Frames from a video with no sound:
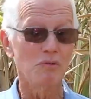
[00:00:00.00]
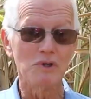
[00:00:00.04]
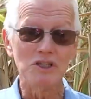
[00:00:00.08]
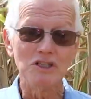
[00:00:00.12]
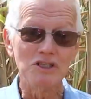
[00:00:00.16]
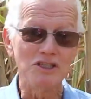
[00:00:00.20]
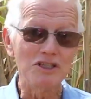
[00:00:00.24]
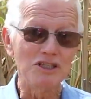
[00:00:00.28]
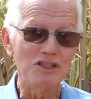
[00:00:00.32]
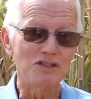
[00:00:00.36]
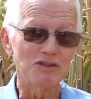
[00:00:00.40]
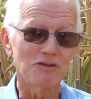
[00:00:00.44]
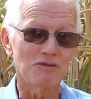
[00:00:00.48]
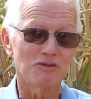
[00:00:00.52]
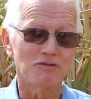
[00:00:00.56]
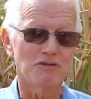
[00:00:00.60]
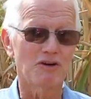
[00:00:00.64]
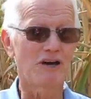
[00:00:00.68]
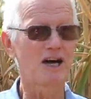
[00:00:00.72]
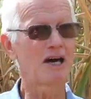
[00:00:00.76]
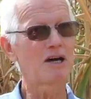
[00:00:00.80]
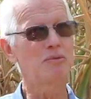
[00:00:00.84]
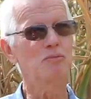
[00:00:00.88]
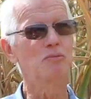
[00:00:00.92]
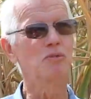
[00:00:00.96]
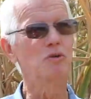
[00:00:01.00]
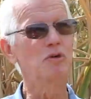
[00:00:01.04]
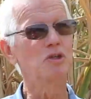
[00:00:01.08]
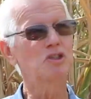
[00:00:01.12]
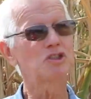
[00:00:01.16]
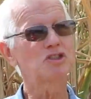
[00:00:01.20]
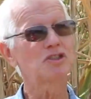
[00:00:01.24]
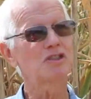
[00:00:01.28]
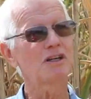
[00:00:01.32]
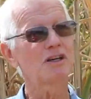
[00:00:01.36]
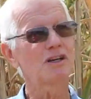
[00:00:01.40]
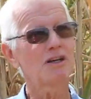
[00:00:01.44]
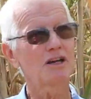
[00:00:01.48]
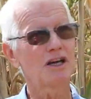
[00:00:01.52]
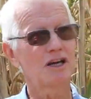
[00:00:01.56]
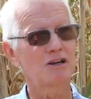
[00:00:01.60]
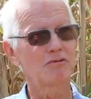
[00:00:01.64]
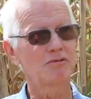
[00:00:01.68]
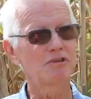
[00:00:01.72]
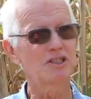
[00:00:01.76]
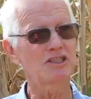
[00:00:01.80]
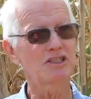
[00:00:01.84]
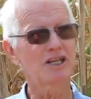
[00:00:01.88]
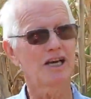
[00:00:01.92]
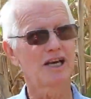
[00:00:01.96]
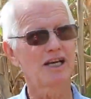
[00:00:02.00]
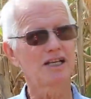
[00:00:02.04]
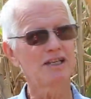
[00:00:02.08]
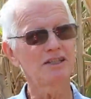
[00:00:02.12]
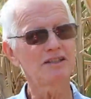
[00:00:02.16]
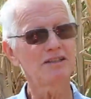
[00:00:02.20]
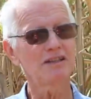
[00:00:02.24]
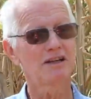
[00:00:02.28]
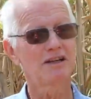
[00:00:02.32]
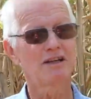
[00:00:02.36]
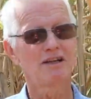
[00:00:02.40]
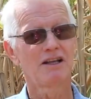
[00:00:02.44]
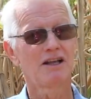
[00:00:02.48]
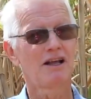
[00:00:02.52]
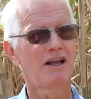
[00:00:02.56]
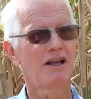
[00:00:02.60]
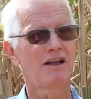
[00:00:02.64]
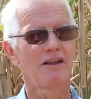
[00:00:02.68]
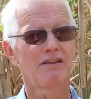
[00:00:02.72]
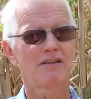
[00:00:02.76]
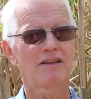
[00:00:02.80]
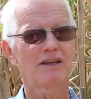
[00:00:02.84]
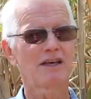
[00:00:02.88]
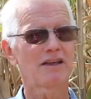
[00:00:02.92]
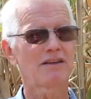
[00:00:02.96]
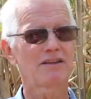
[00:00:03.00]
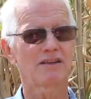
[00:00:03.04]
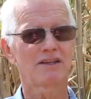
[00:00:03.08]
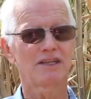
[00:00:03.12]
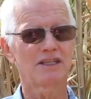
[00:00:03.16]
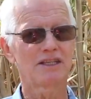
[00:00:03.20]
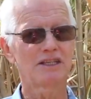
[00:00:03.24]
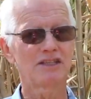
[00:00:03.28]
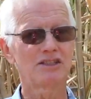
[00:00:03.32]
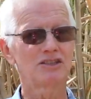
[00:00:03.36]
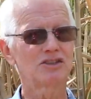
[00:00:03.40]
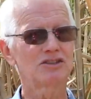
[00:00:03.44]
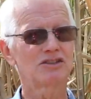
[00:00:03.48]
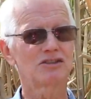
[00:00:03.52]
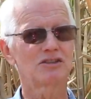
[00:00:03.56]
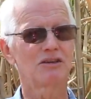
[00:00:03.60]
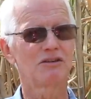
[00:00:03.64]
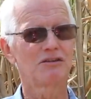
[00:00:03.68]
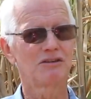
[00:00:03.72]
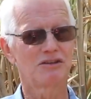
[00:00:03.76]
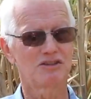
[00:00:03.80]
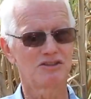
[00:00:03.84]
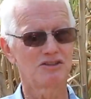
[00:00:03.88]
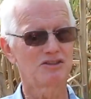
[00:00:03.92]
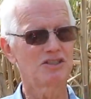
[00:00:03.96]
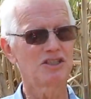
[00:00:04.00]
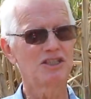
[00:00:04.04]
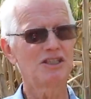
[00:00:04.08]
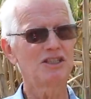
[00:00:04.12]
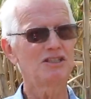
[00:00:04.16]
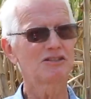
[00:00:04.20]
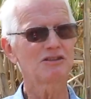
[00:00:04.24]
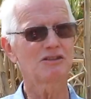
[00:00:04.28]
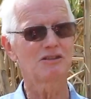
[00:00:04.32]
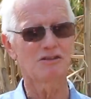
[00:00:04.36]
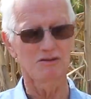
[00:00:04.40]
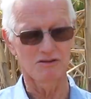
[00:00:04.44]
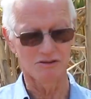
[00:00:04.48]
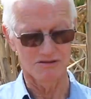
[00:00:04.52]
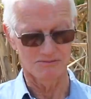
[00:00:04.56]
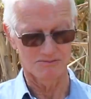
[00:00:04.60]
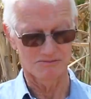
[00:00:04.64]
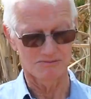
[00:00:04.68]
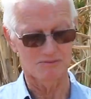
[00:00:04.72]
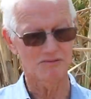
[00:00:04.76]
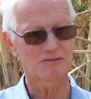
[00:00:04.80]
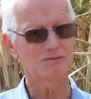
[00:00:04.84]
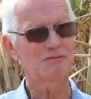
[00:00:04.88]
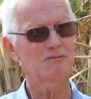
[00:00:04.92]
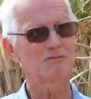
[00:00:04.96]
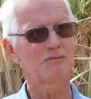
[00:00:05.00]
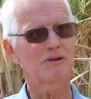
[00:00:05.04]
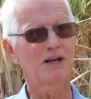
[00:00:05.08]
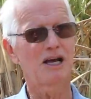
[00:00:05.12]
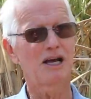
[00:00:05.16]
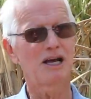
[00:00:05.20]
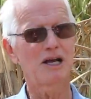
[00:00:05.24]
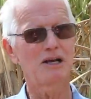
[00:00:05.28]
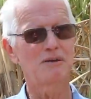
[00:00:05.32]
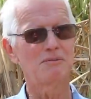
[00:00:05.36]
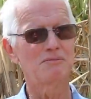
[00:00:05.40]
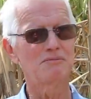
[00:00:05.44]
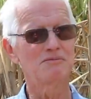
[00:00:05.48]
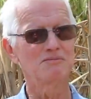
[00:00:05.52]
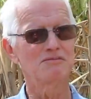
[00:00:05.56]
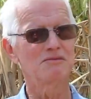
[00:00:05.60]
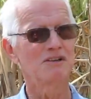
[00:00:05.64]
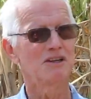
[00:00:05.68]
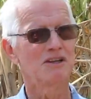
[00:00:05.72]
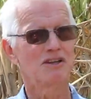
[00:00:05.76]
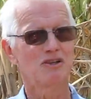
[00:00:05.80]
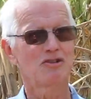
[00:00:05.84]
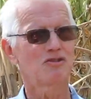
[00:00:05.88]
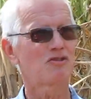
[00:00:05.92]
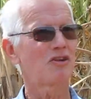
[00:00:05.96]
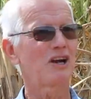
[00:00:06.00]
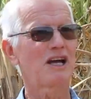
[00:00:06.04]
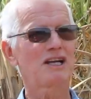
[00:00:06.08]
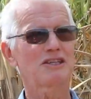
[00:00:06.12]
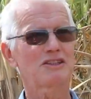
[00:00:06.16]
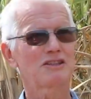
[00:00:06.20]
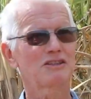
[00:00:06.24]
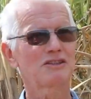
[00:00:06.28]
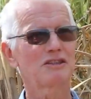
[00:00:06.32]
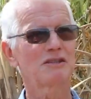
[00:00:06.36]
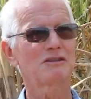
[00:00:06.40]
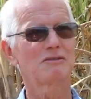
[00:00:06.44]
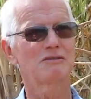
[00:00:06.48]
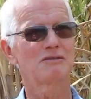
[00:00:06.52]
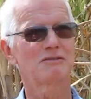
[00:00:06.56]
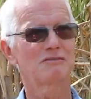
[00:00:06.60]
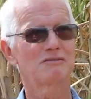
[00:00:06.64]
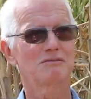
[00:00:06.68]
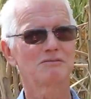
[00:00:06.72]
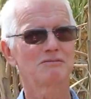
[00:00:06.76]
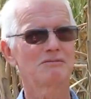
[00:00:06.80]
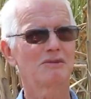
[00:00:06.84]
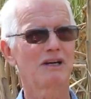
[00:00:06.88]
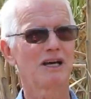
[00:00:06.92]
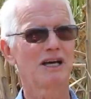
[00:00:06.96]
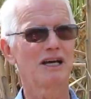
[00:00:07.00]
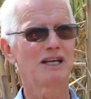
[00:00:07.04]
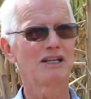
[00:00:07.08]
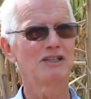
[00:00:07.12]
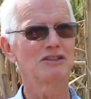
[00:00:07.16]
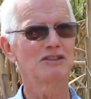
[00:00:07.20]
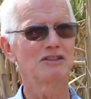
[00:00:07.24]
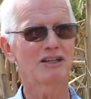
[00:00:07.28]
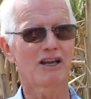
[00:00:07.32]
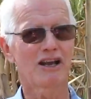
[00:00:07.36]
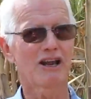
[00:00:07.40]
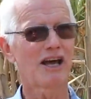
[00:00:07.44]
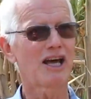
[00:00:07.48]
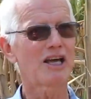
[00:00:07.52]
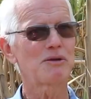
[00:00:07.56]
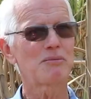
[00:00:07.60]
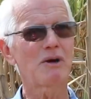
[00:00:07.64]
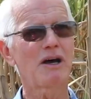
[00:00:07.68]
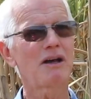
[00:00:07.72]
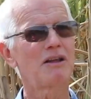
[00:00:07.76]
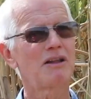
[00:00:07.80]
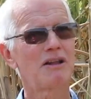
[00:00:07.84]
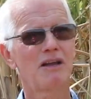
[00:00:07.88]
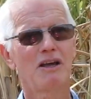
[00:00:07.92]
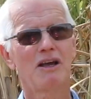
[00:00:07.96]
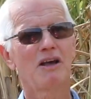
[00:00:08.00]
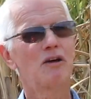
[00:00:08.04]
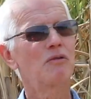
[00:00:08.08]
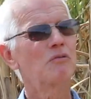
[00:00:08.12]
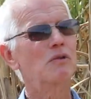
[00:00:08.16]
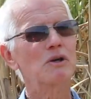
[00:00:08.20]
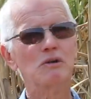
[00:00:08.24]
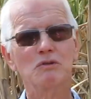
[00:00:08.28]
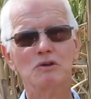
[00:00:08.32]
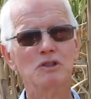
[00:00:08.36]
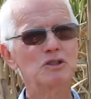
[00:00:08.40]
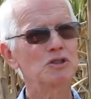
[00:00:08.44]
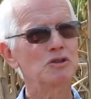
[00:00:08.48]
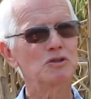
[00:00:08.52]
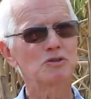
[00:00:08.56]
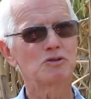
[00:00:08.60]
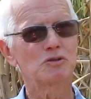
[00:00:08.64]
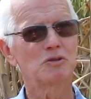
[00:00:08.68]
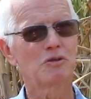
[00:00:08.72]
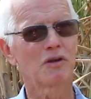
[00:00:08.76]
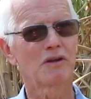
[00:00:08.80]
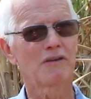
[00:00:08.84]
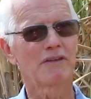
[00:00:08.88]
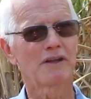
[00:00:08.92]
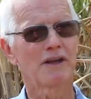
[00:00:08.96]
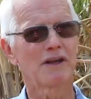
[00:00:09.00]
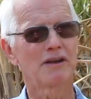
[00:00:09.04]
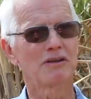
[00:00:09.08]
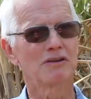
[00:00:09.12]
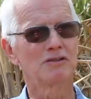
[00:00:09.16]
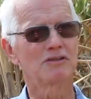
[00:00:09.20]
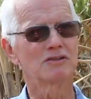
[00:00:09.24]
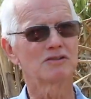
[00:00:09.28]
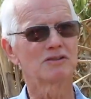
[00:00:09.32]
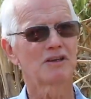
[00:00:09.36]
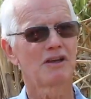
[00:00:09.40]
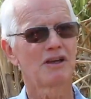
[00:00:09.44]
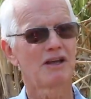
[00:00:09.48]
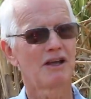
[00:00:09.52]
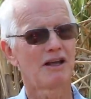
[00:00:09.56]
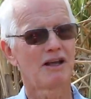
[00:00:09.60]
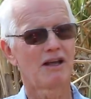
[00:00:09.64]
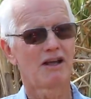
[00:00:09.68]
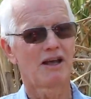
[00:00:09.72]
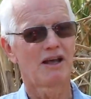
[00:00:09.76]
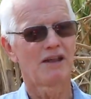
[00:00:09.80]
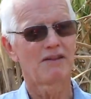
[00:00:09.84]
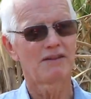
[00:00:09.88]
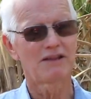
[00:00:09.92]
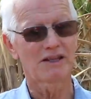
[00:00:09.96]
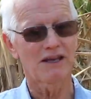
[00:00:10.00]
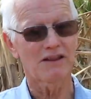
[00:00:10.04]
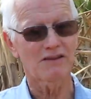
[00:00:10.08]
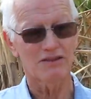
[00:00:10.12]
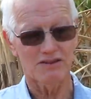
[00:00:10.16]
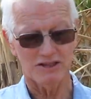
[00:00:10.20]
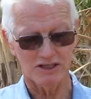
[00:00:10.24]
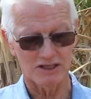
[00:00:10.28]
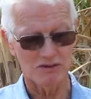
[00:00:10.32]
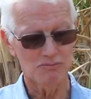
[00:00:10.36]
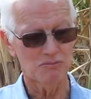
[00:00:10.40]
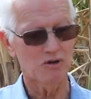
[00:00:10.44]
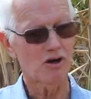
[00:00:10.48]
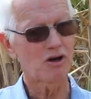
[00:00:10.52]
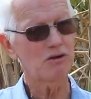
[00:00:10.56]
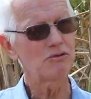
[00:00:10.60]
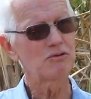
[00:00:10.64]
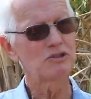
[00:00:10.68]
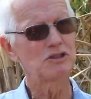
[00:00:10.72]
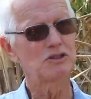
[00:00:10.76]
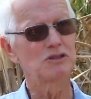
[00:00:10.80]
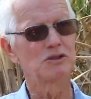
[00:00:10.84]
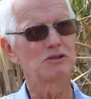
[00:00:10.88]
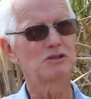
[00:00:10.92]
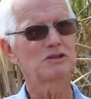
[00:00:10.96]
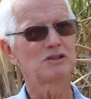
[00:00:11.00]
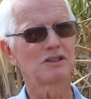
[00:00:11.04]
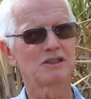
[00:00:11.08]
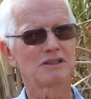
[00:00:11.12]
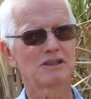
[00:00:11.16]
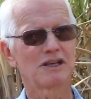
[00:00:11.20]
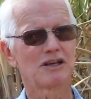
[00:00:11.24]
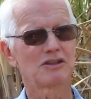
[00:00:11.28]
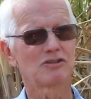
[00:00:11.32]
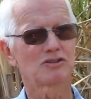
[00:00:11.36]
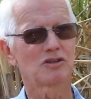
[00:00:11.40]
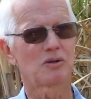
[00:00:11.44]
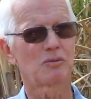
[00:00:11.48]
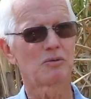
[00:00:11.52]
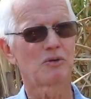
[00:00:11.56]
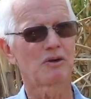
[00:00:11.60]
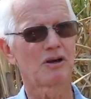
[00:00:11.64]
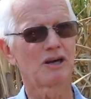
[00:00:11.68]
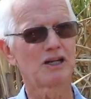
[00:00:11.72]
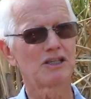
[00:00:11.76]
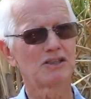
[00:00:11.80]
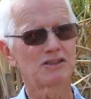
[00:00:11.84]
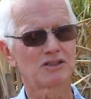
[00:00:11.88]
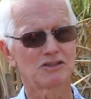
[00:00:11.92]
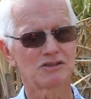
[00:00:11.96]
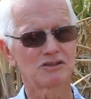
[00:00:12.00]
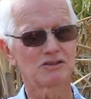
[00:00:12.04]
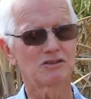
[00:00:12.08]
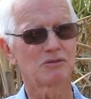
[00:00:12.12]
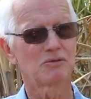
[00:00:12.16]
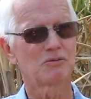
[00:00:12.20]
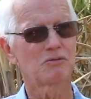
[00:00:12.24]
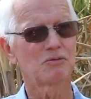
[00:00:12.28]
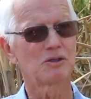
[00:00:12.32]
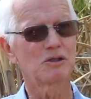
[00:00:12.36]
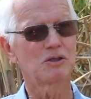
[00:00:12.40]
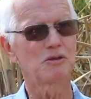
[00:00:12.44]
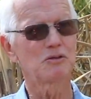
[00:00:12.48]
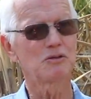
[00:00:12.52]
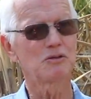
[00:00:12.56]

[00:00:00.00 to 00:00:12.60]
we need to farm moisture and retain it. The other thing is diesel, um, tractor and labour, we reduce all of those. The other thing, by reducing those operations, we